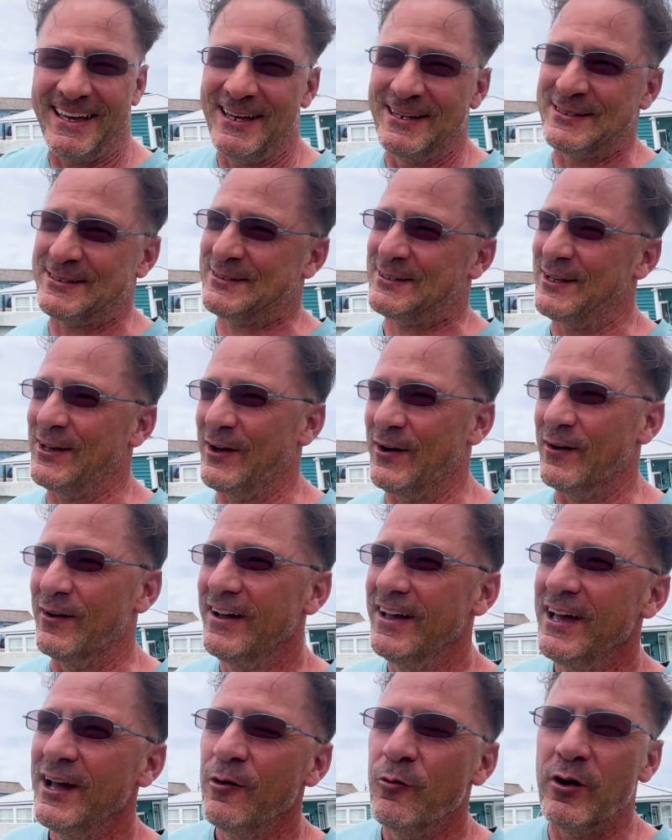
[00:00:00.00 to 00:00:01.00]
So
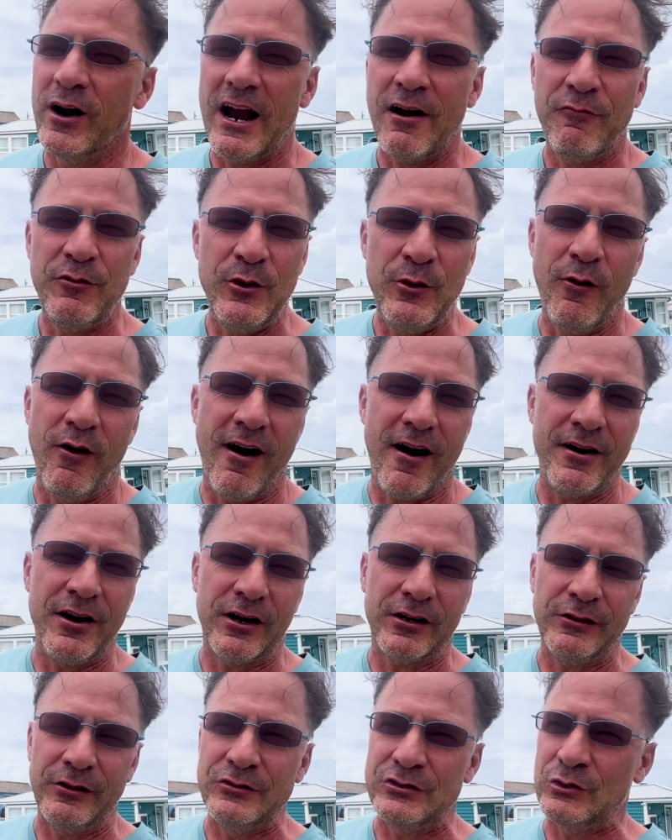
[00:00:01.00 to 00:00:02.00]
wherever you are, you're
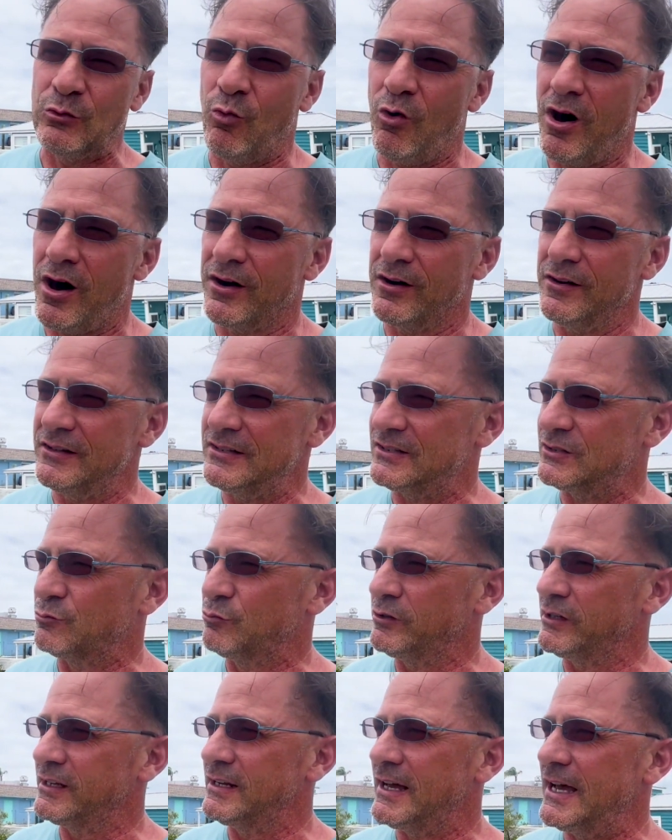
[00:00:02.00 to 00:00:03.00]
close to water. This is
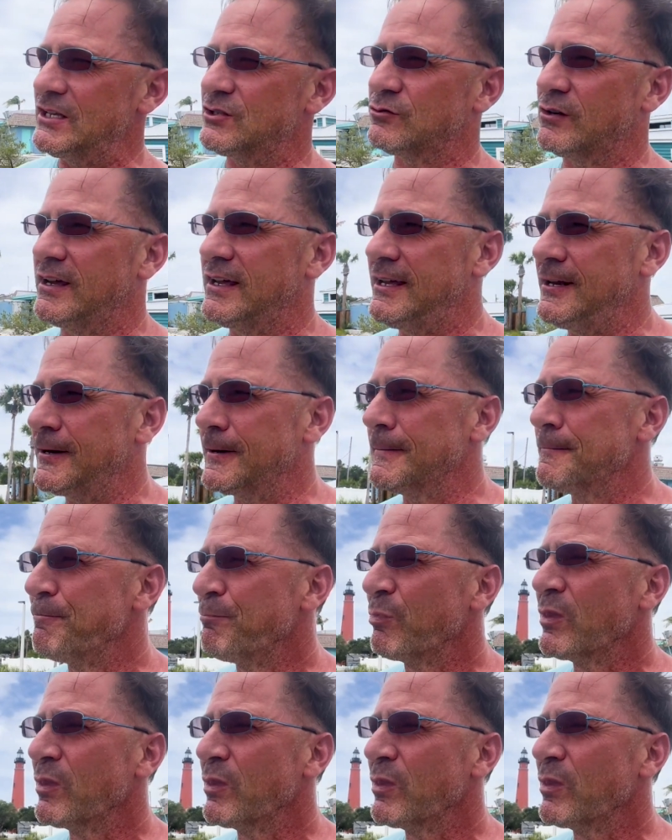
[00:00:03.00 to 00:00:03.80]
really nice right here.